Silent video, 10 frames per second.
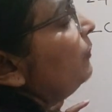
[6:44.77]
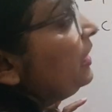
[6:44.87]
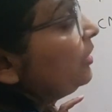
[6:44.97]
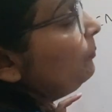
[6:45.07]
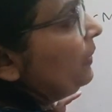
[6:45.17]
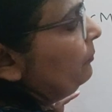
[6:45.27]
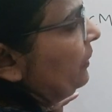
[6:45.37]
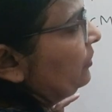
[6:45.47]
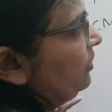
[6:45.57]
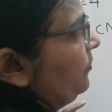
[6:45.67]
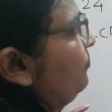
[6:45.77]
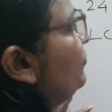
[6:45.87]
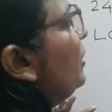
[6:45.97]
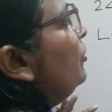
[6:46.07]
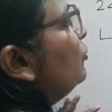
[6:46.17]
multiple method.
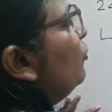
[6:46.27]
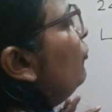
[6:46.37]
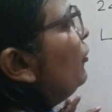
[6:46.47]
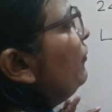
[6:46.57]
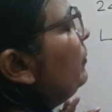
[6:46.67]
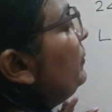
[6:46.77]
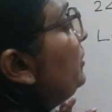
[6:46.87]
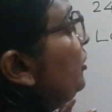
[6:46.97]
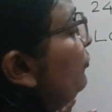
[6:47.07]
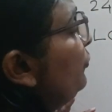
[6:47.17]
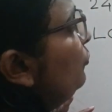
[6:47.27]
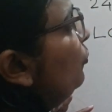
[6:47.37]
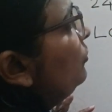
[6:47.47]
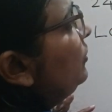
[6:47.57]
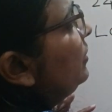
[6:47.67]
So what will be the, if you
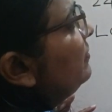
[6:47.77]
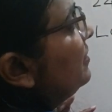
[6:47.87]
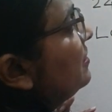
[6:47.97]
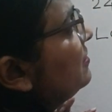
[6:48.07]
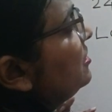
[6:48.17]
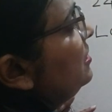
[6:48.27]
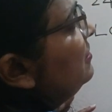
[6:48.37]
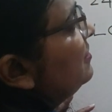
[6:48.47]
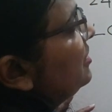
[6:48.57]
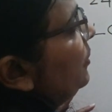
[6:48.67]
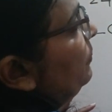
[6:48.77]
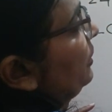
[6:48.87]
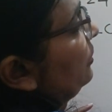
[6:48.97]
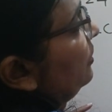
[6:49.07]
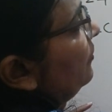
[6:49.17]
know there are 16
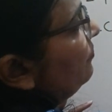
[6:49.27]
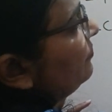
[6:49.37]
stable,